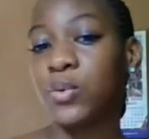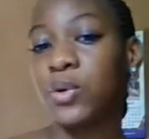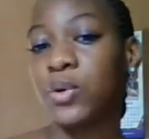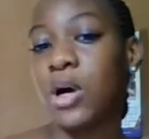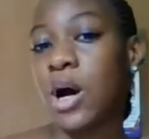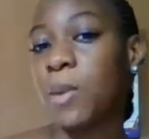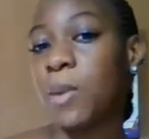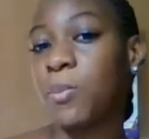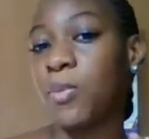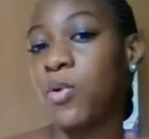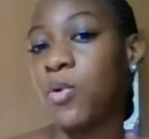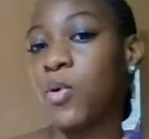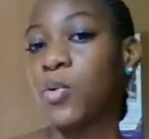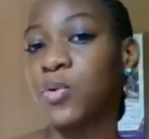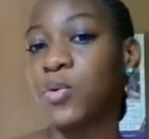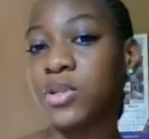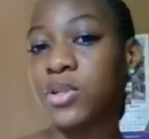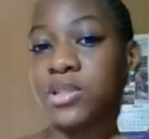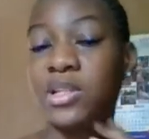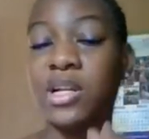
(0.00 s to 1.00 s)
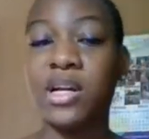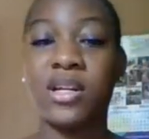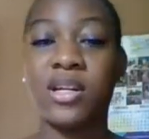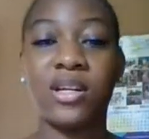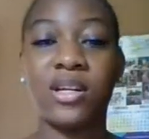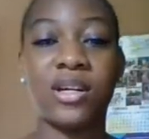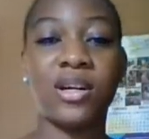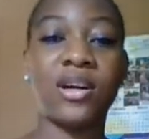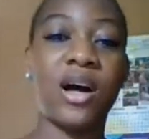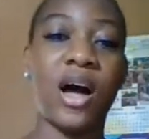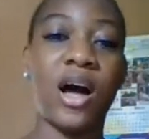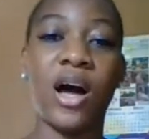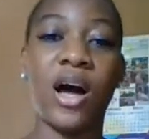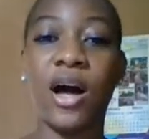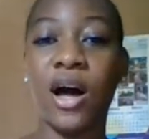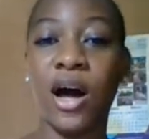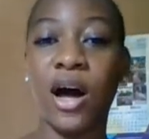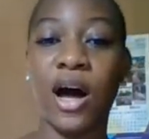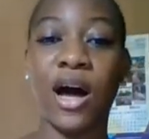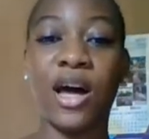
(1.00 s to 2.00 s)
I'm always like
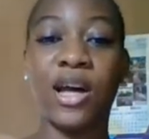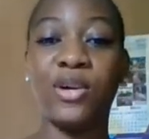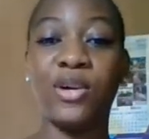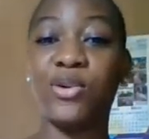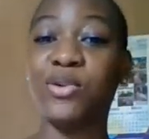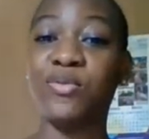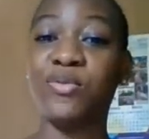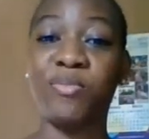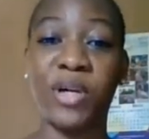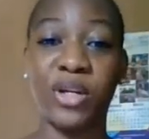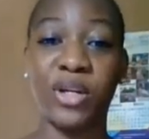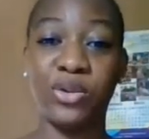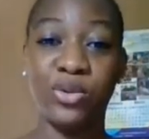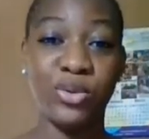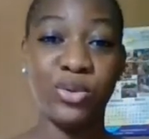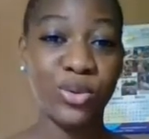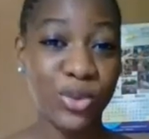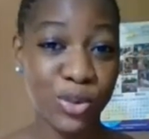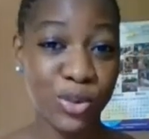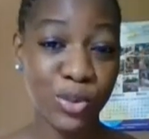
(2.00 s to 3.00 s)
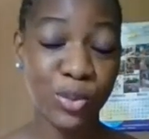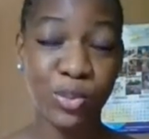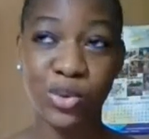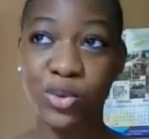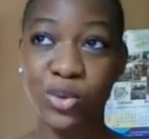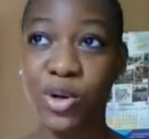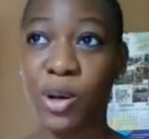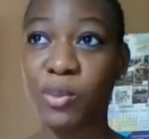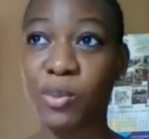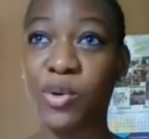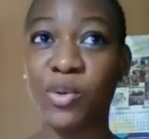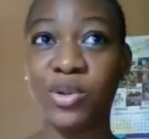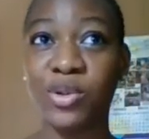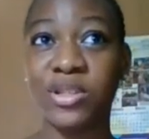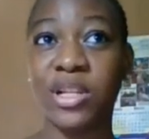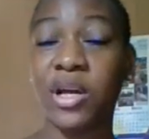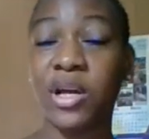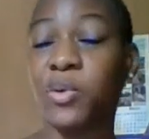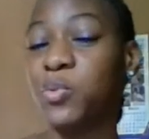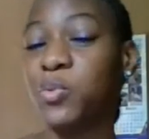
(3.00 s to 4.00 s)
I love my YouTube, so I'm always
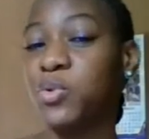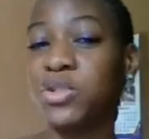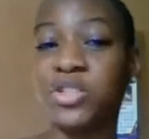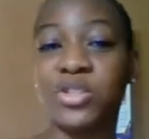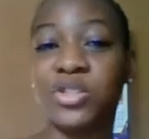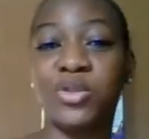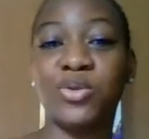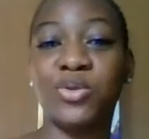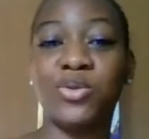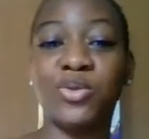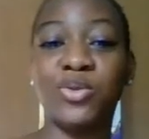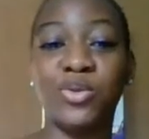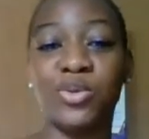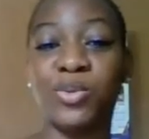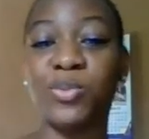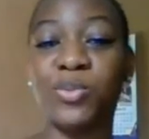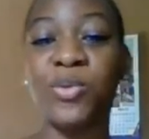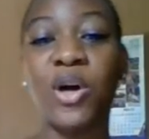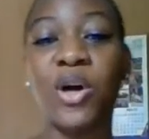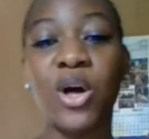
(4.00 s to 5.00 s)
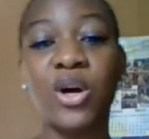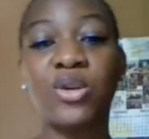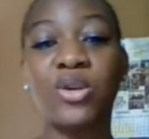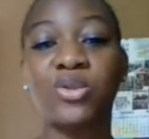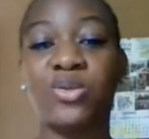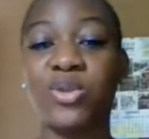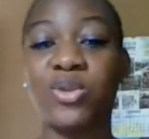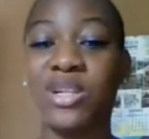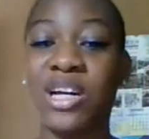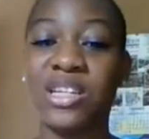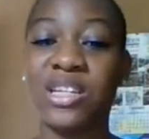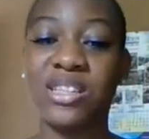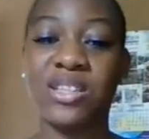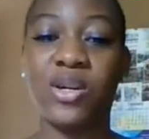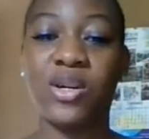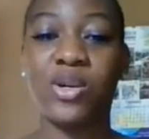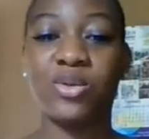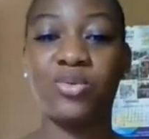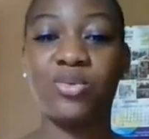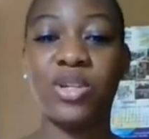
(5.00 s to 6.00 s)
like watching YouTube. So last year
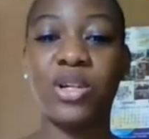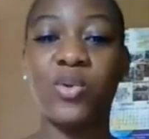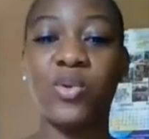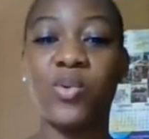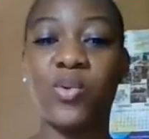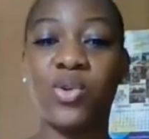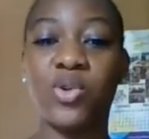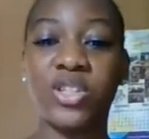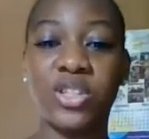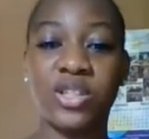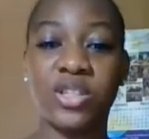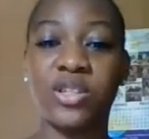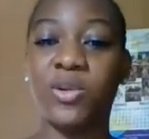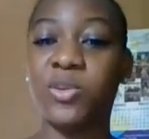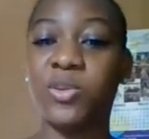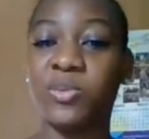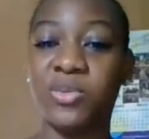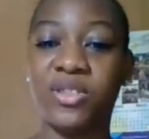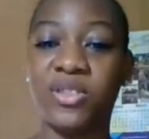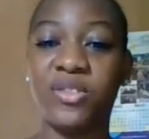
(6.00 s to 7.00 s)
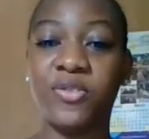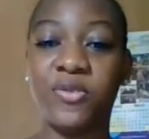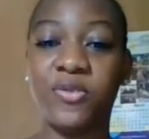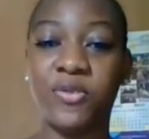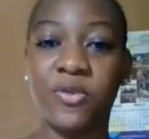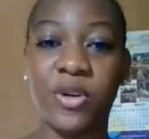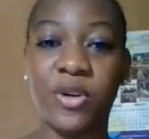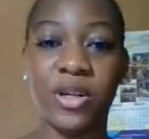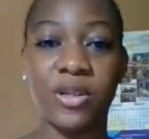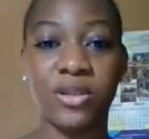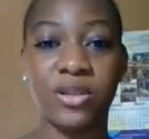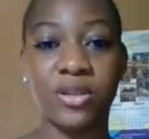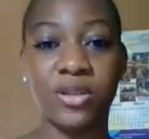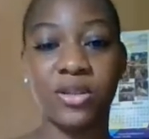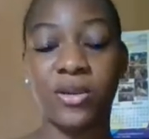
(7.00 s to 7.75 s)
I was really watching different